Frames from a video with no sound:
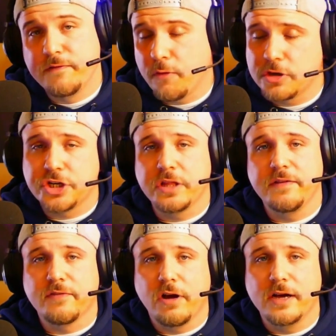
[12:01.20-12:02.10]
Unfortunately
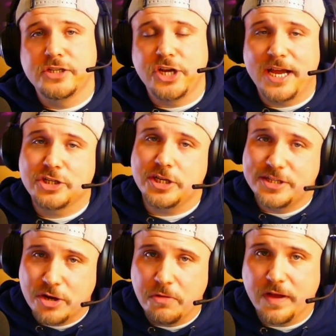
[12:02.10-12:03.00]
for us, she actually
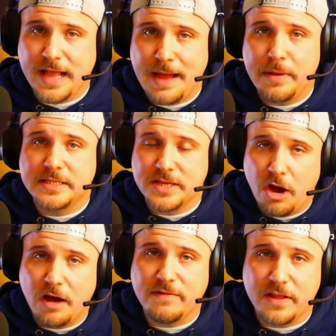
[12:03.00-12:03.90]
turned the comments
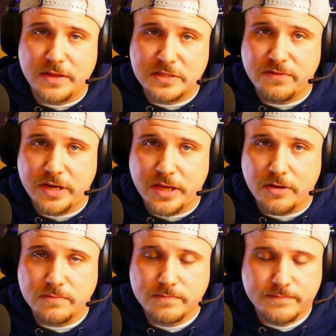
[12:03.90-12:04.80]
off on this
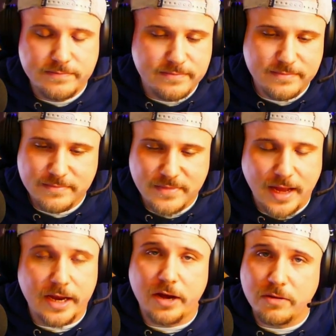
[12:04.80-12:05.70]
video.
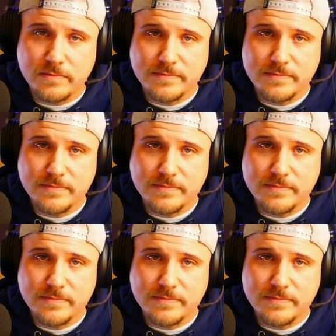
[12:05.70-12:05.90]
I know.